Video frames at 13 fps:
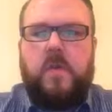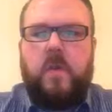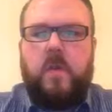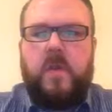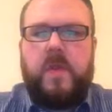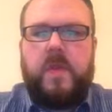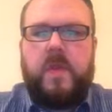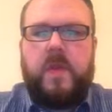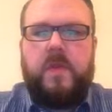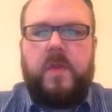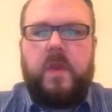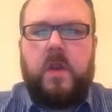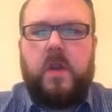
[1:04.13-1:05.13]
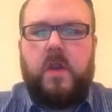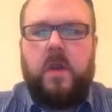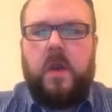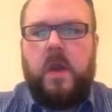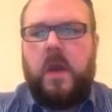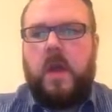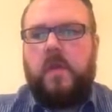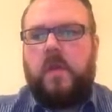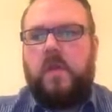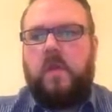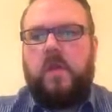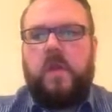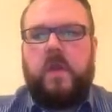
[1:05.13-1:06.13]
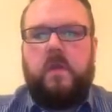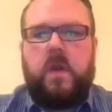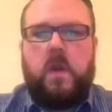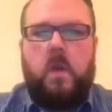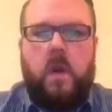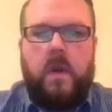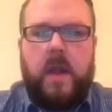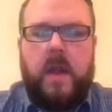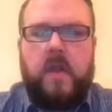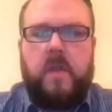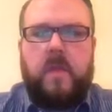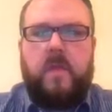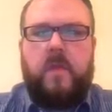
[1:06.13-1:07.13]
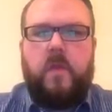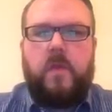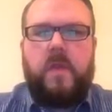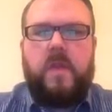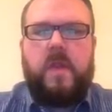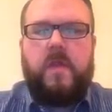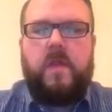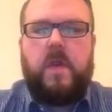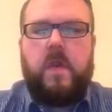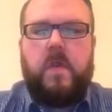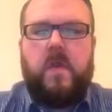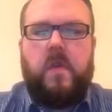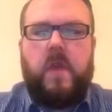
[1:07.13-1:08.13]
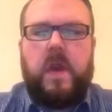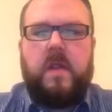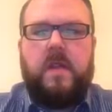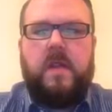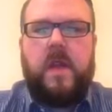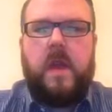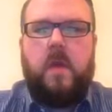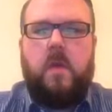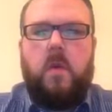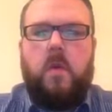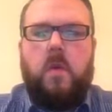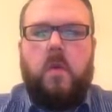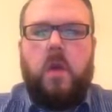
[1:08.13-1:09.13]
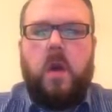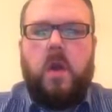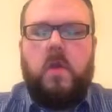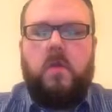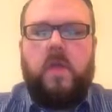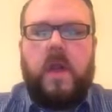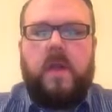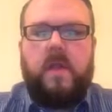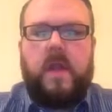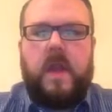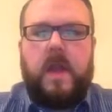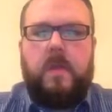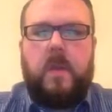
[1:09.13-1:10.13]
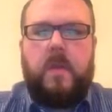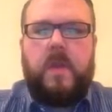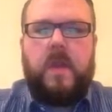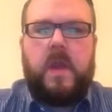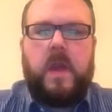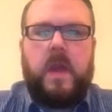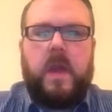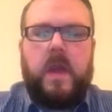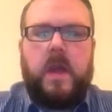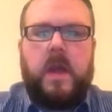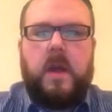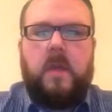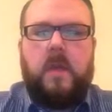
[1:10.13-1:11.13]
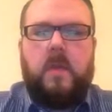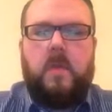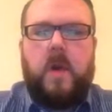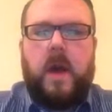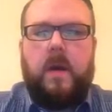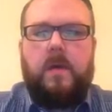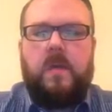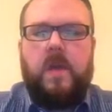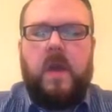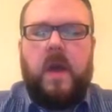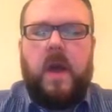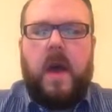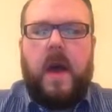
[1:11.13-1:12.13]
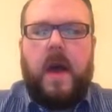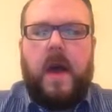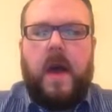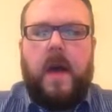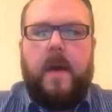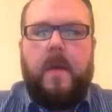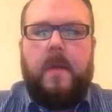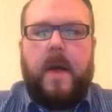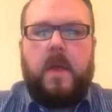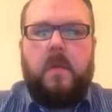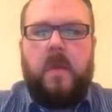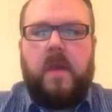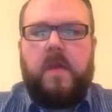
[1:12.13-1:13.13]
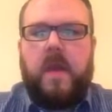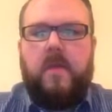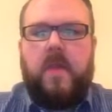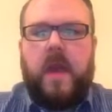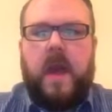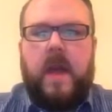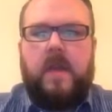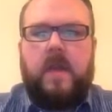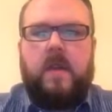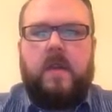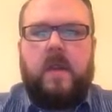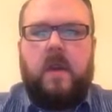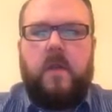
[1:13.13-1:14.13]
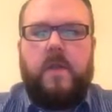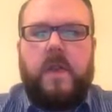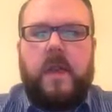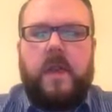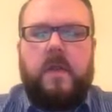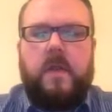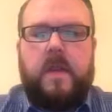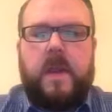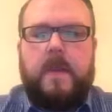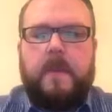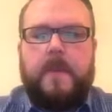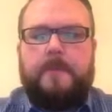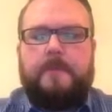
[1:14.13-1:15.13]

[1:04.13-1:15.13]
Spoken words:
performance certificate, and of course you require an energy performance certificate before you can sell or rent any property in England and Wales, and you must have that at the start of the tenancy.